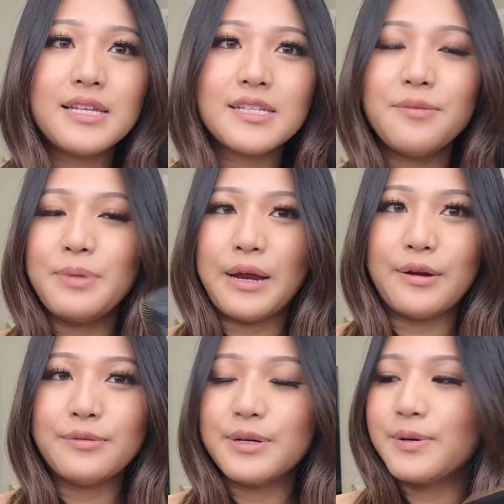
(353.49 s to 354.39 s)
compare it
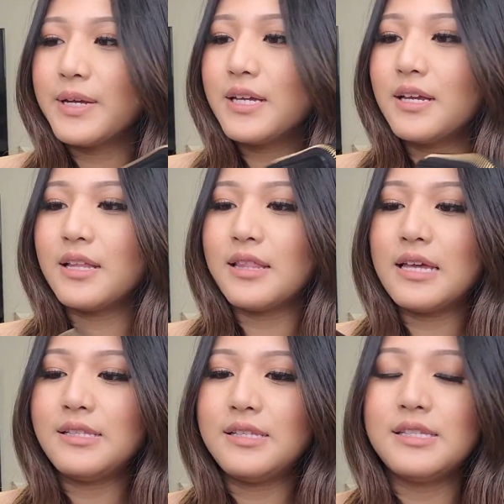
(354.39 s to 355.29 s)
real quick.
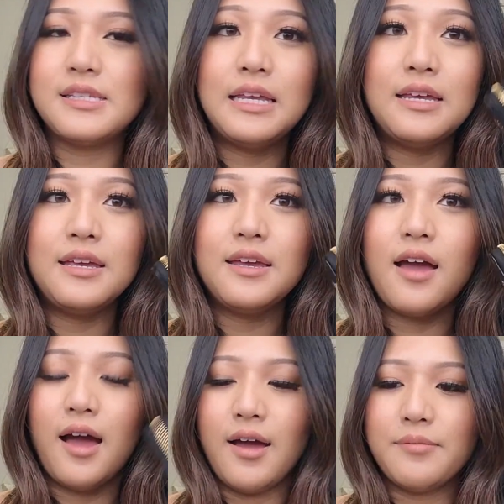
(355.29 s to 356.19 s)
Let's see
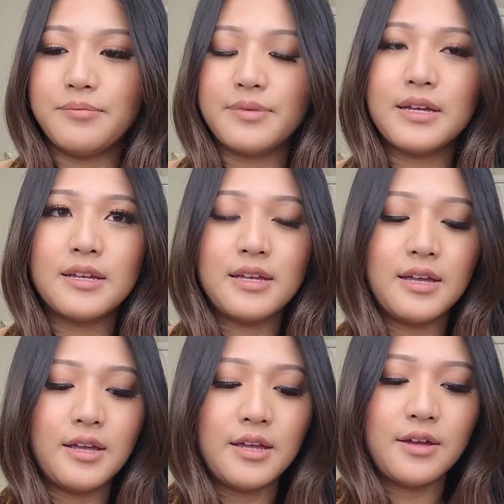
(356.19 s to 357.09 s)

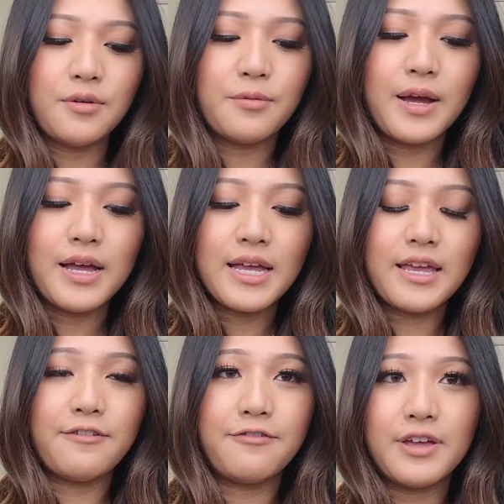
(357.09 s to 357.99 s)
what I
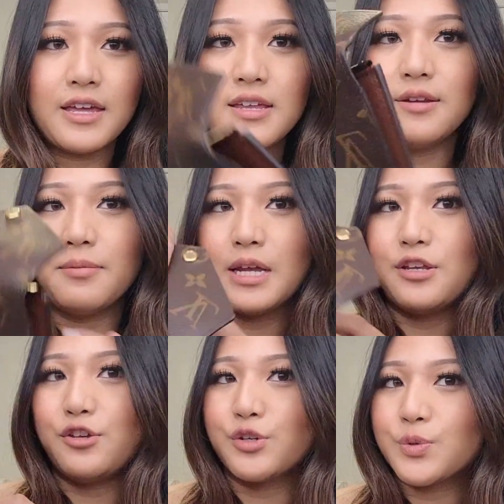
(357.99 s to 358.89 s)
can fit in my
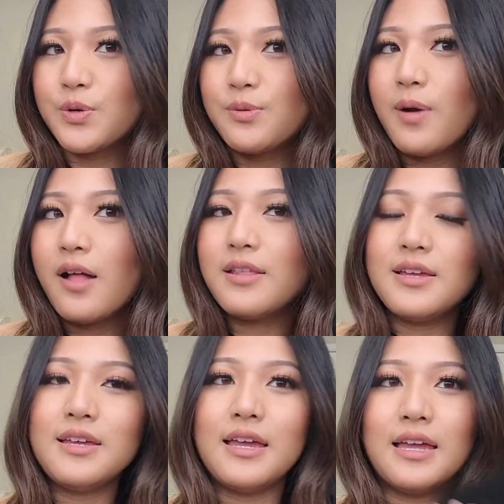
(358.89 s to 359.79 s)
usual
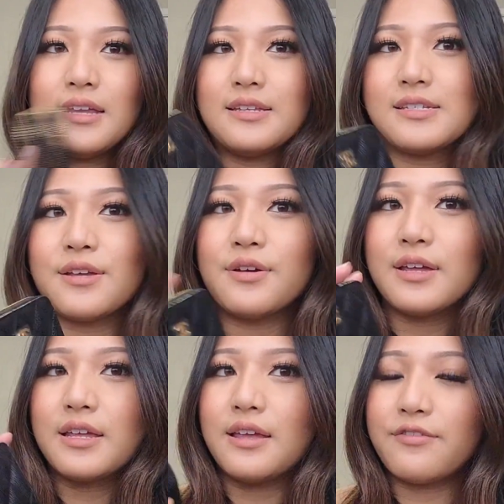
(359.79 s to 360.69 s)
wallet and
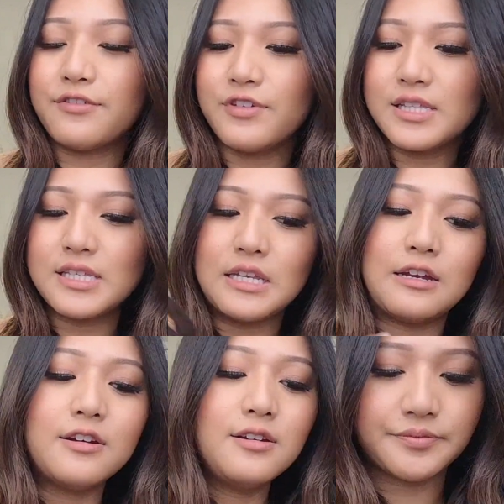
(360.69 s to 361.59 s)
if it fits in here.